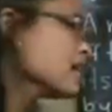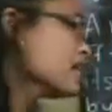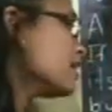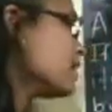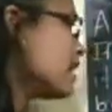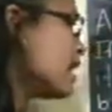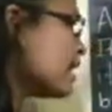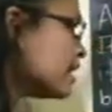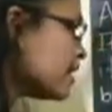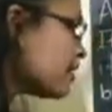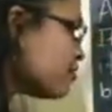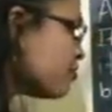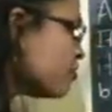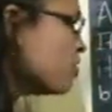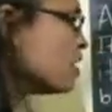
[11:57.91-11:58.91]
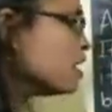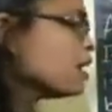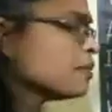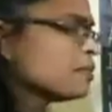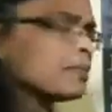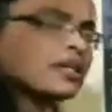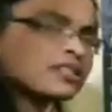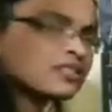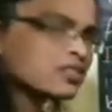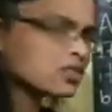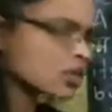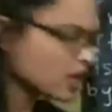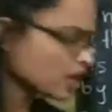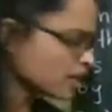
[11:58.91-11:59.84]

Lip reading: then that full number is not